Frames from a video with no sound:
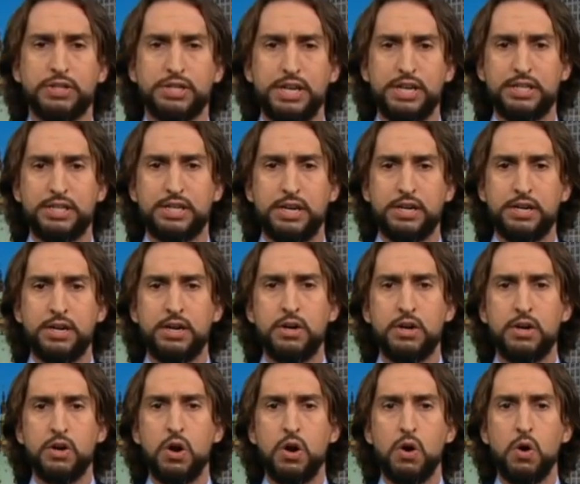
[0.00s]
season
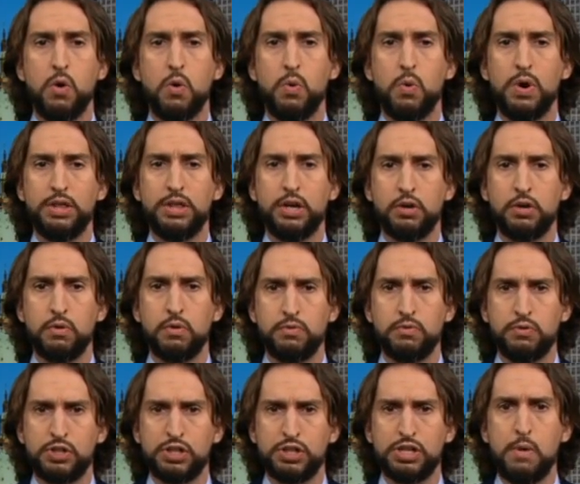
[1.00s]
with a
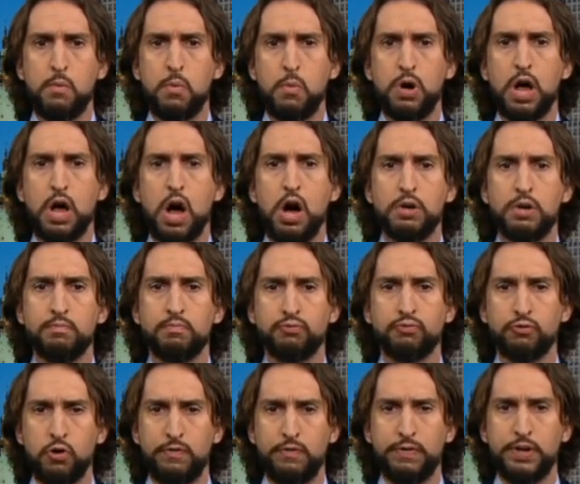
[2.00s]
somewhat
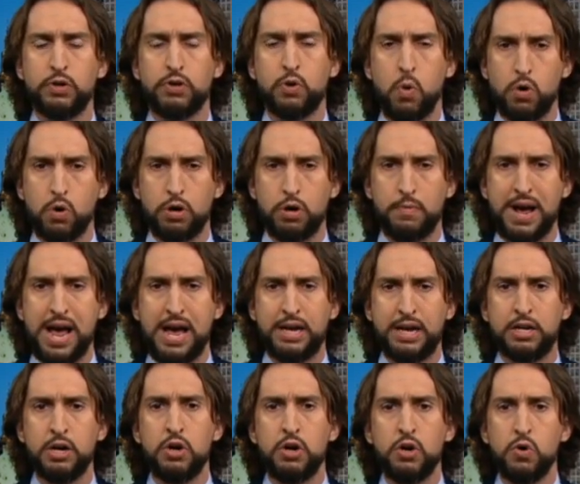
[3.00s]
unproven
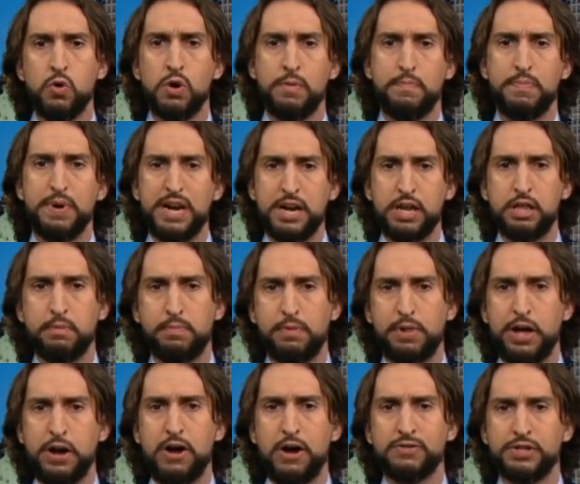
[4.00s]
quarterback who had been to the
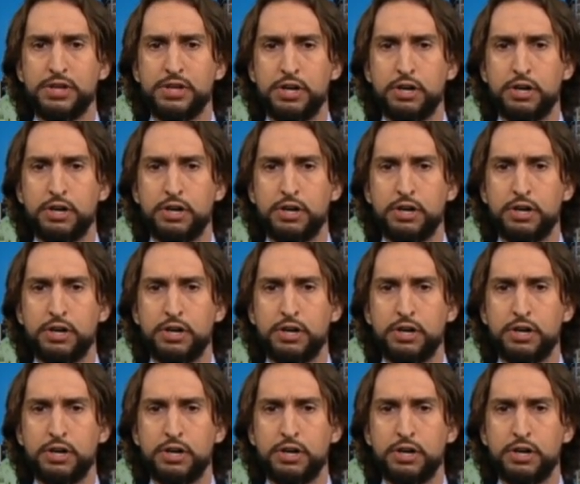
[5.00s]
playoffs